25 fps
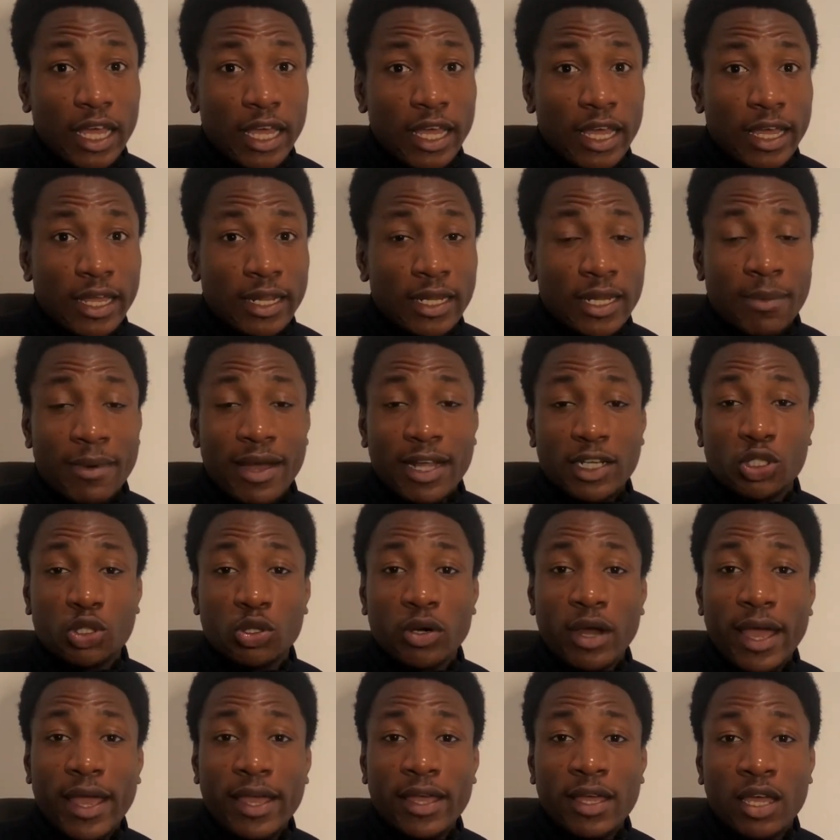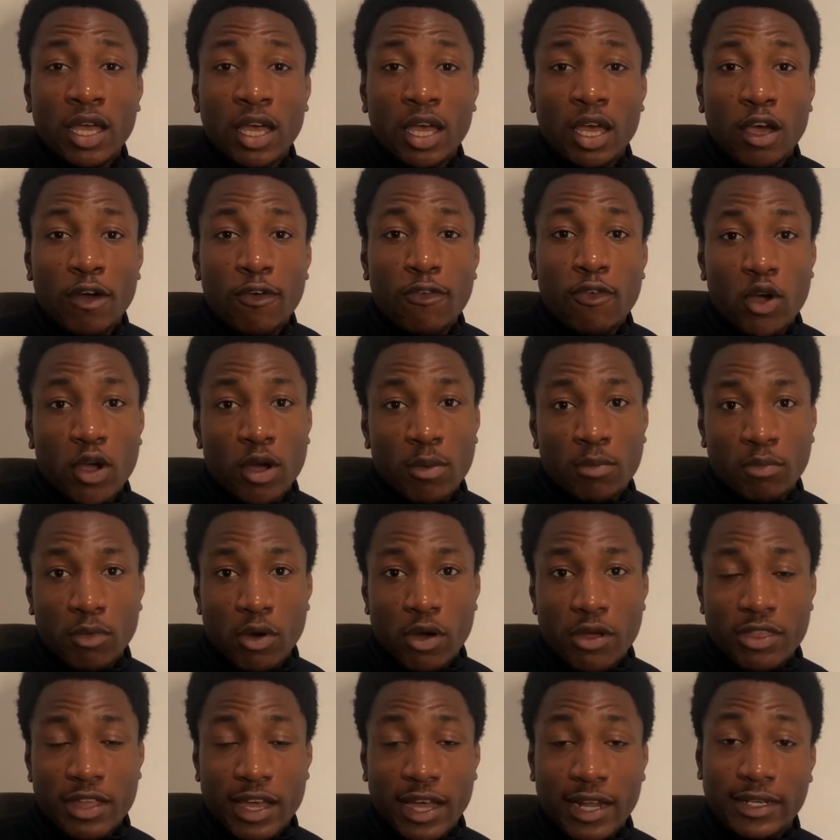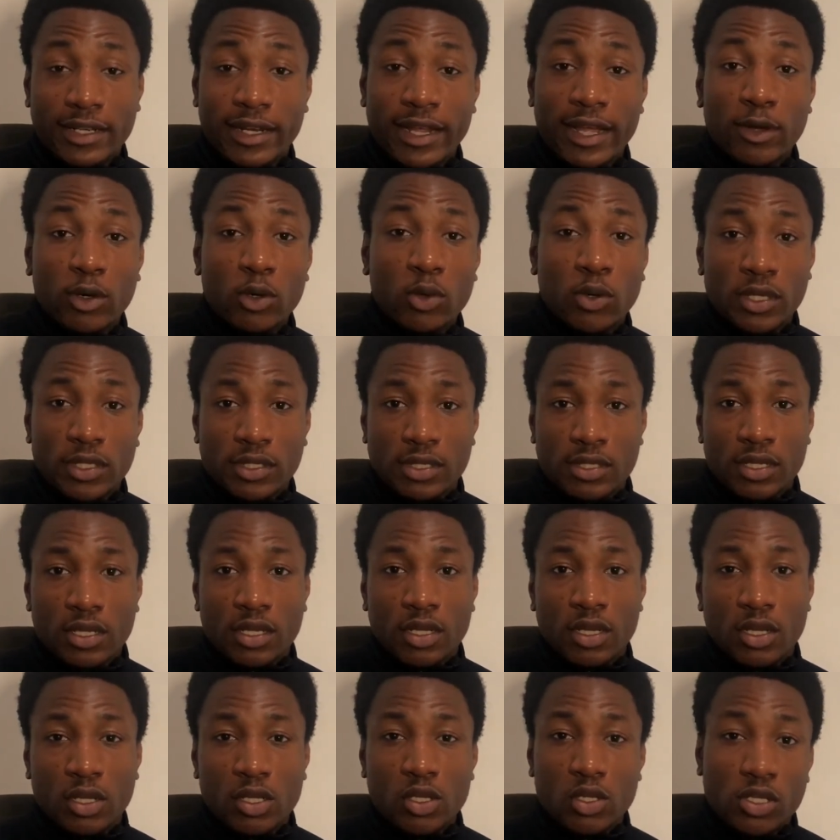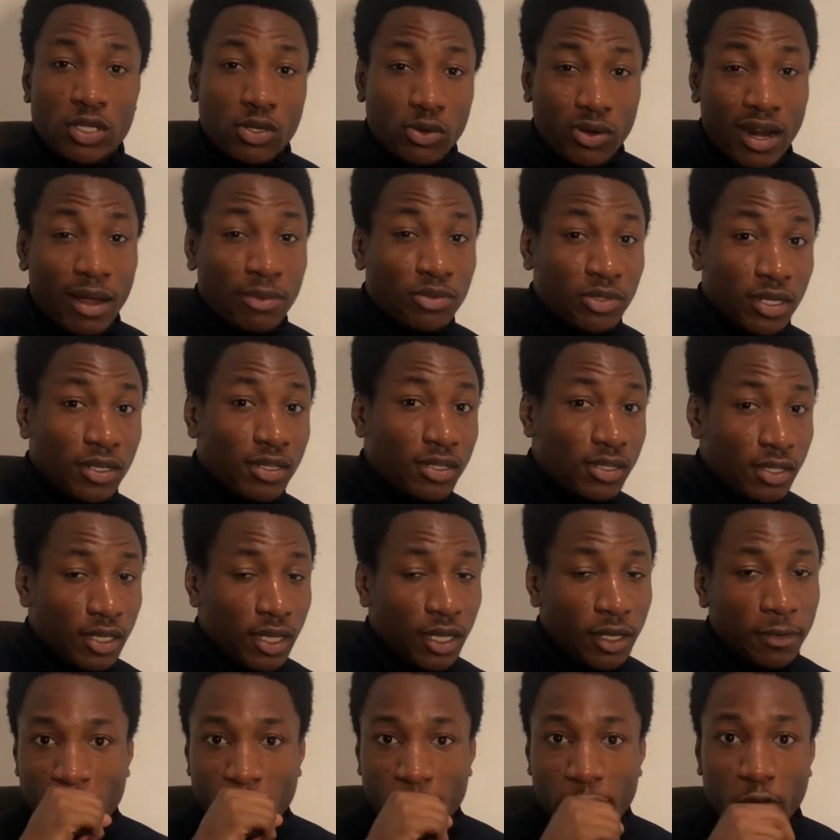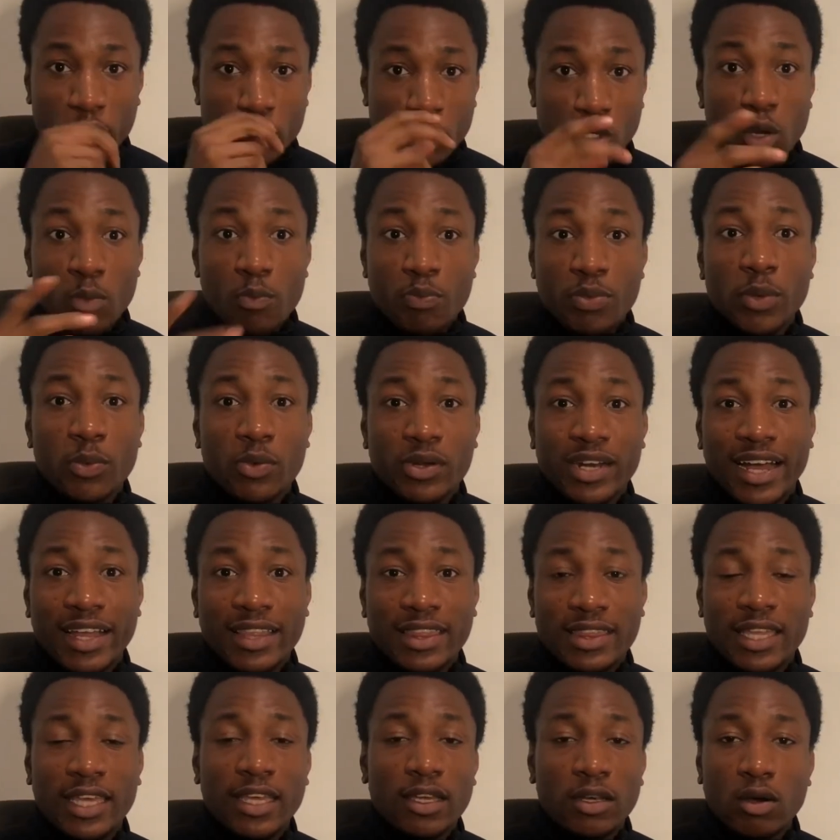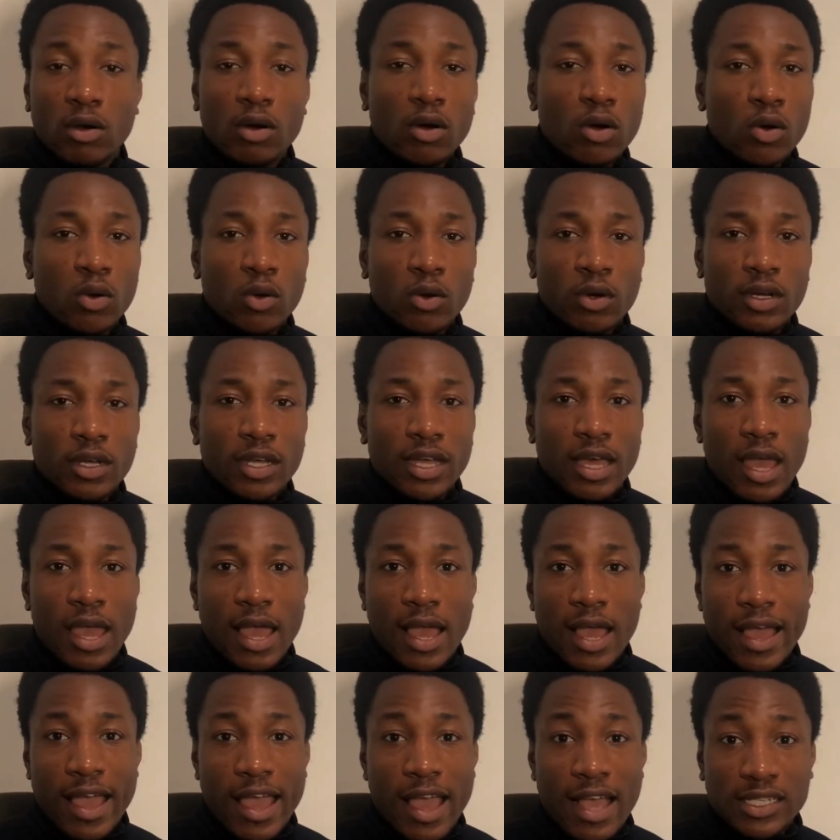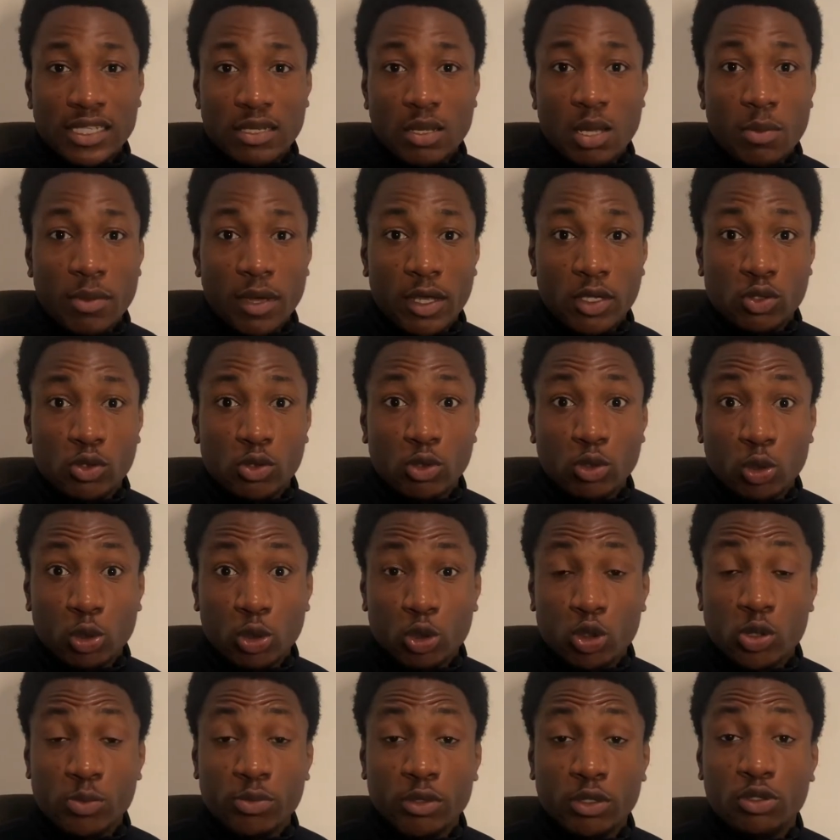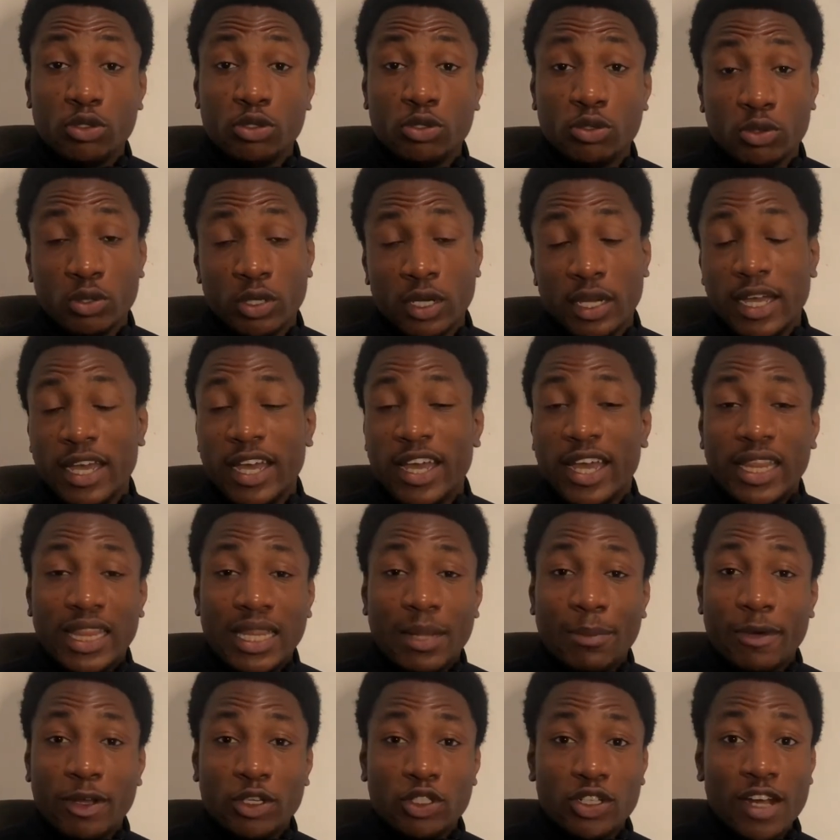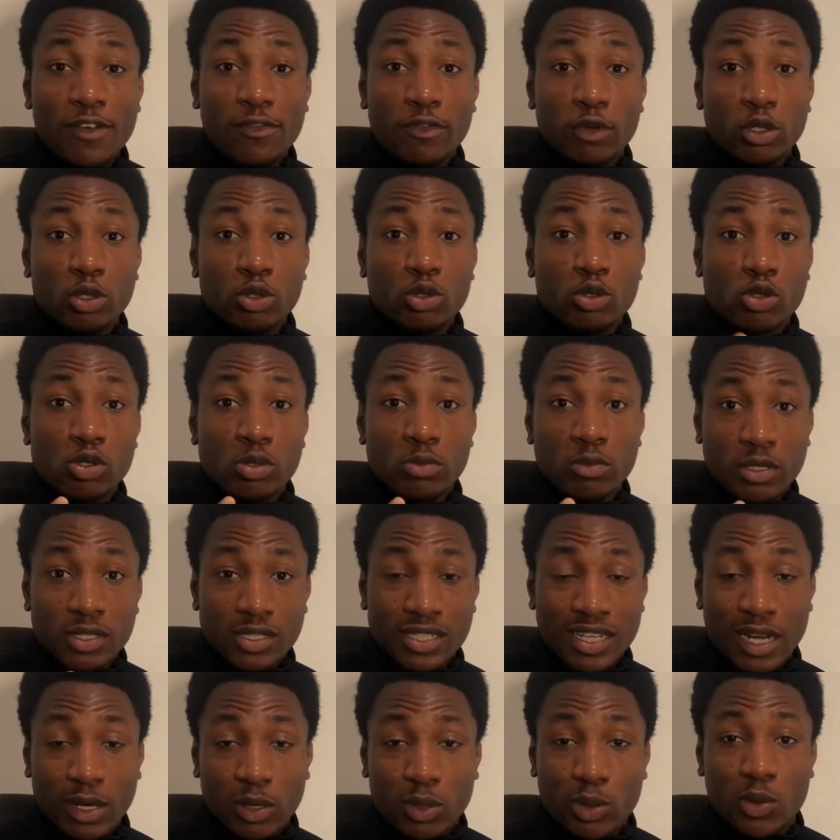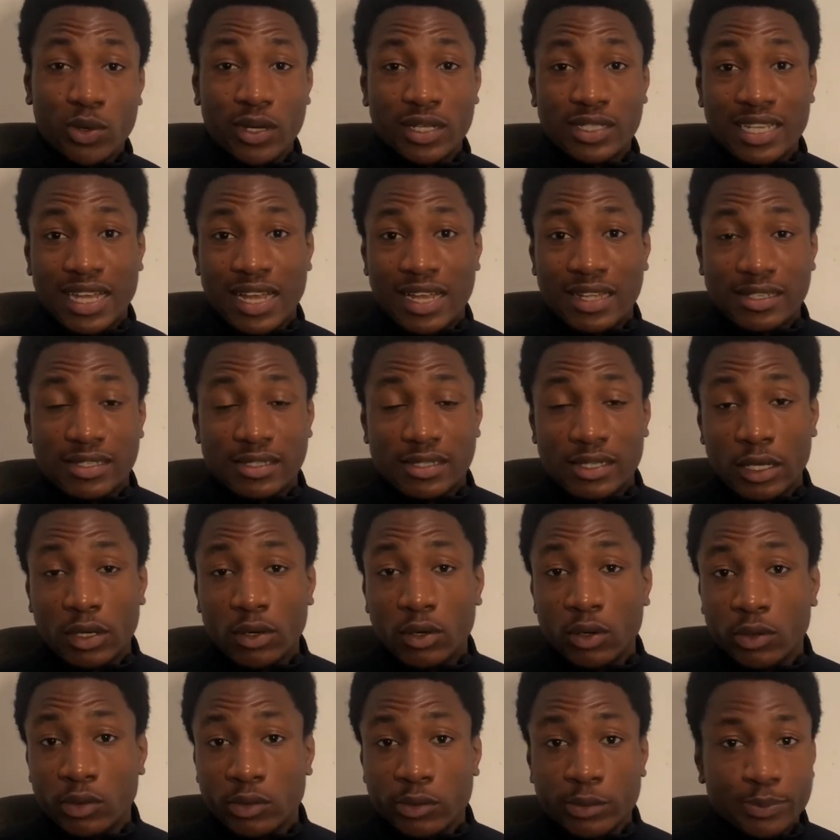they might try for a month and then quit. You see what I'm trying to say? For some people that think, oh, SMMA is too good to be true, they might try for 2 months and quit and say, oh,